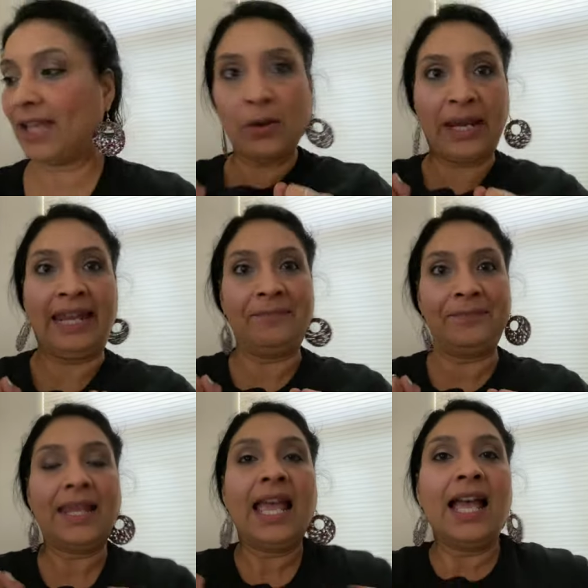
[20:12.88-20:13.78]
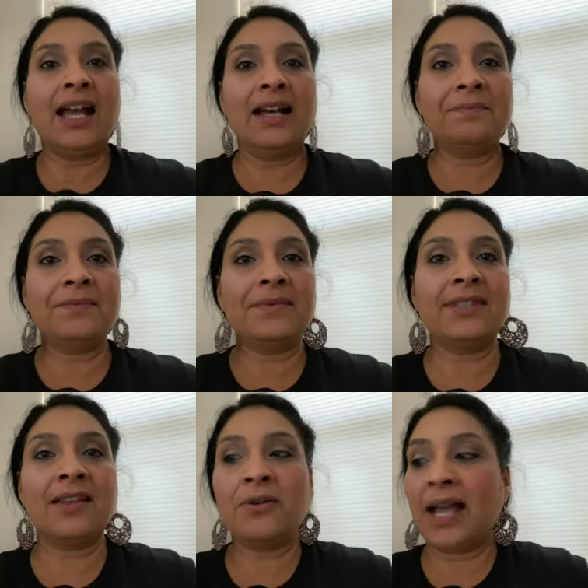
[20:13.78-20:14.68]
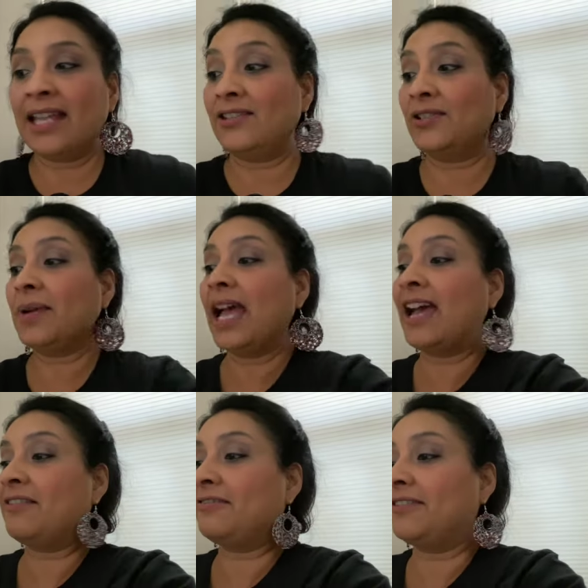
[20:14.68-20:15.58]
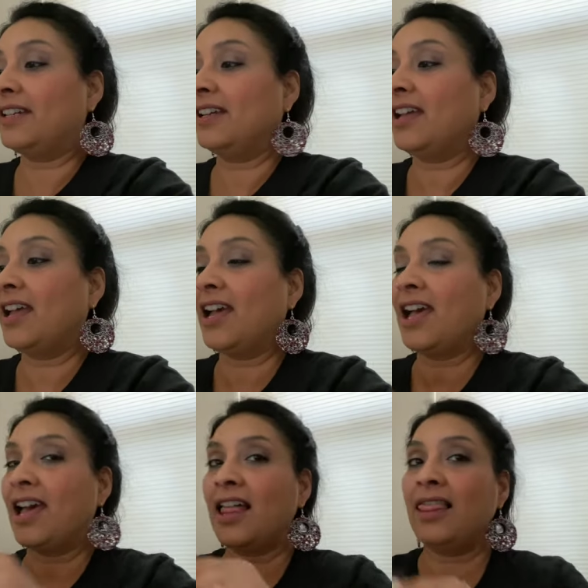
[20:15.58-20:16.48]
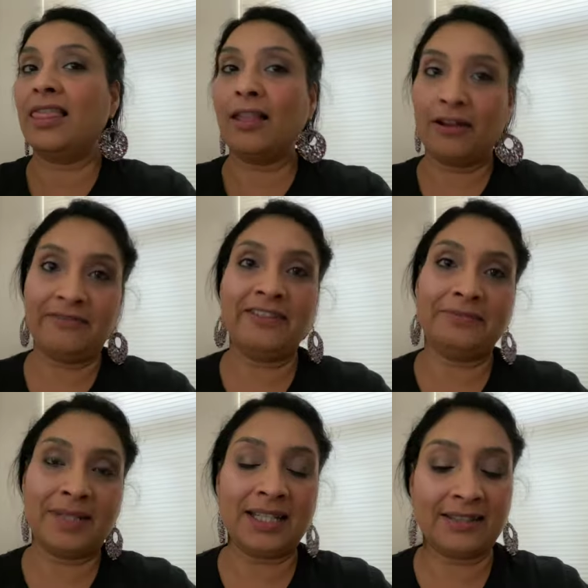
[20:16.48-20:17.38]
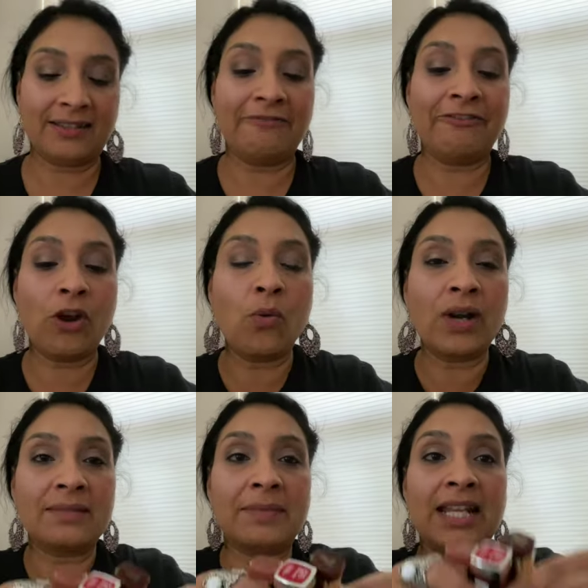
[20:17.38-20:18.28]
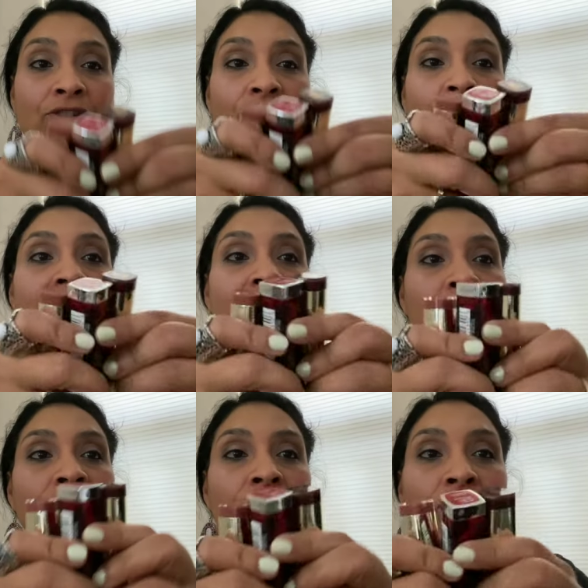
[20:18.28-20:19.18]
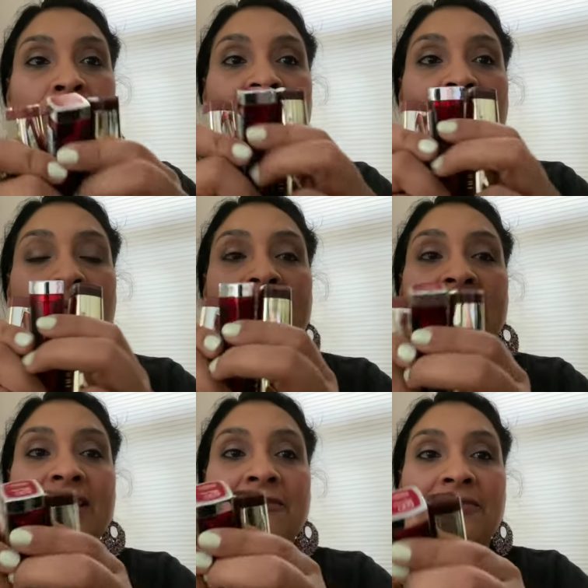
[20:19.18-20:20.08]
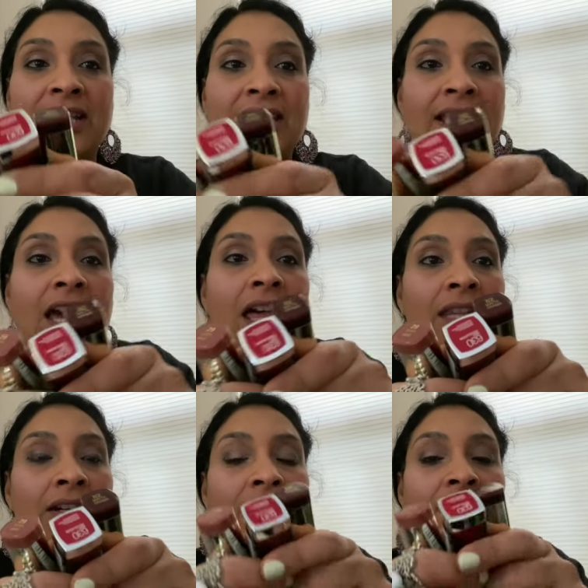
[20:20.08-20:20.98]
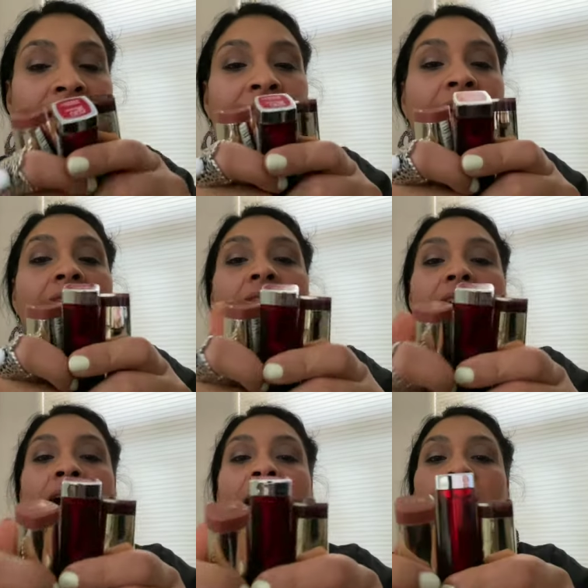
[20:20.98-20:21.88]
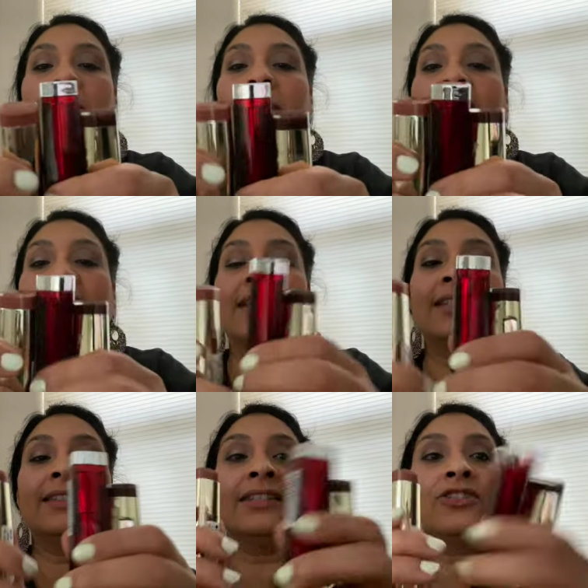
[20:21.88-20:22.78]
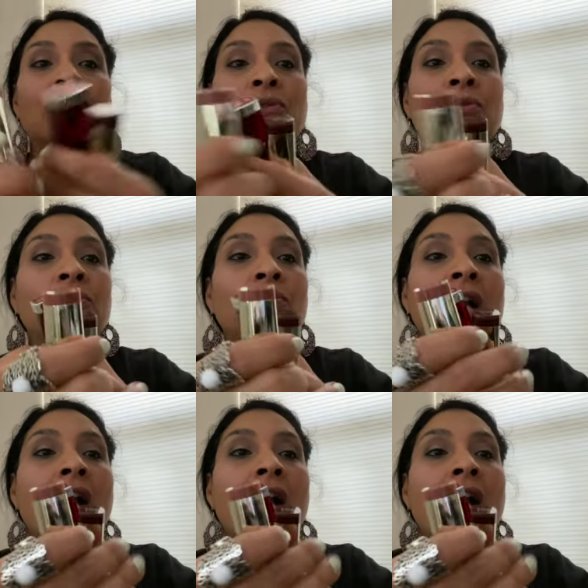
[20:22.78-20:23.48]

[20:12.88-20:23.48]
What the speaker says: Okay, so I do have a lot of lipsticks, of course, but I tried to choose three different colors. And the two